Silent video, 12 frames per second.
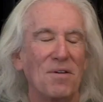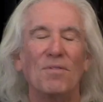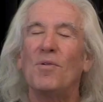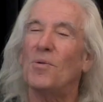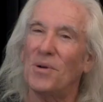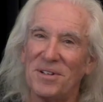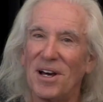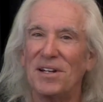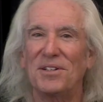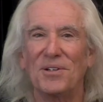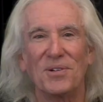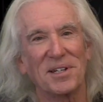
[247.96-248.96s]
we're
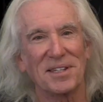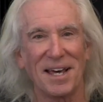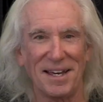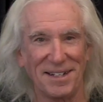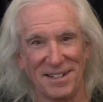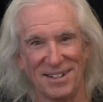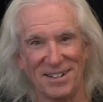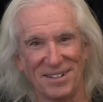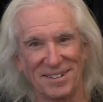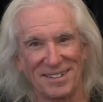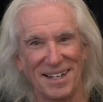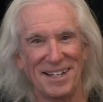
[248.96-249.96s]
not doing that here.
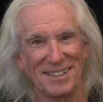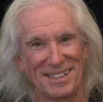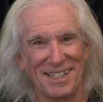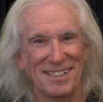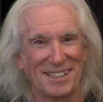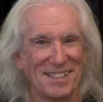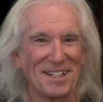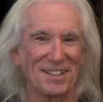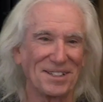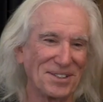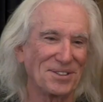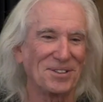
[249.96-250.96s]
This is a
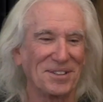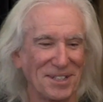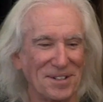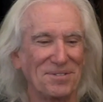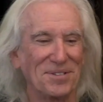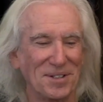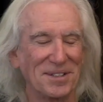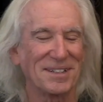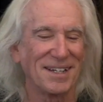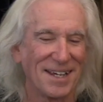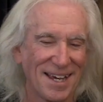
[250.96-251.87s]
little different,